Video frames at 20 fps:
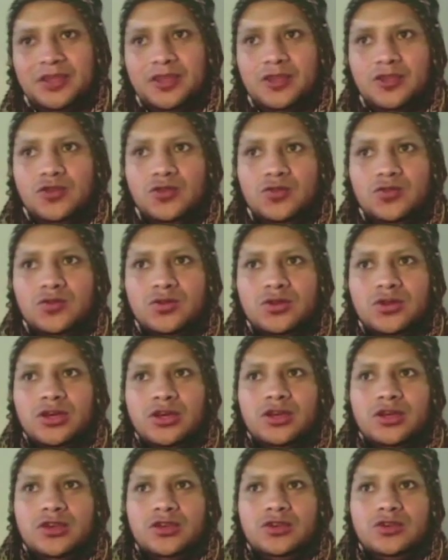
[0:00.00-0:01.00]

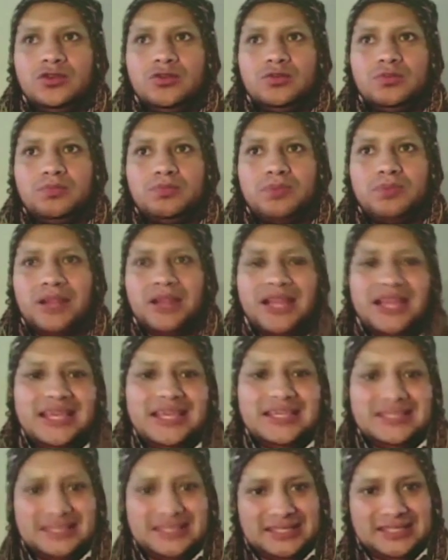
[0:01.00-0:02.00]
your
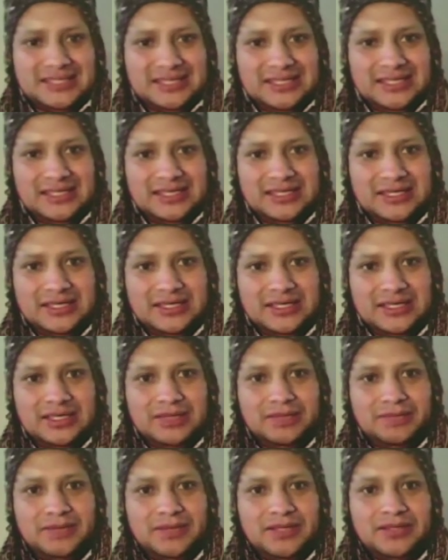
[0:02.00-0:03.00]
places here
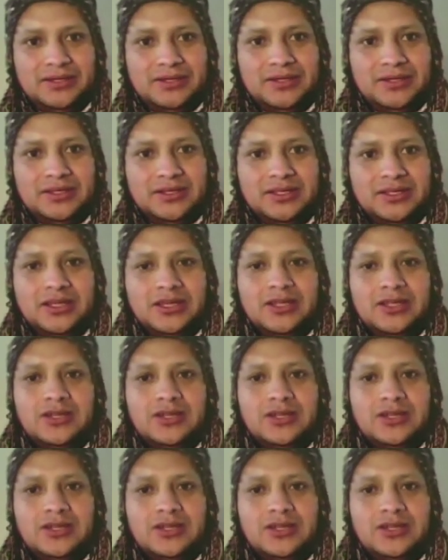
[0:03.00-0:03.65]
in the mother earth.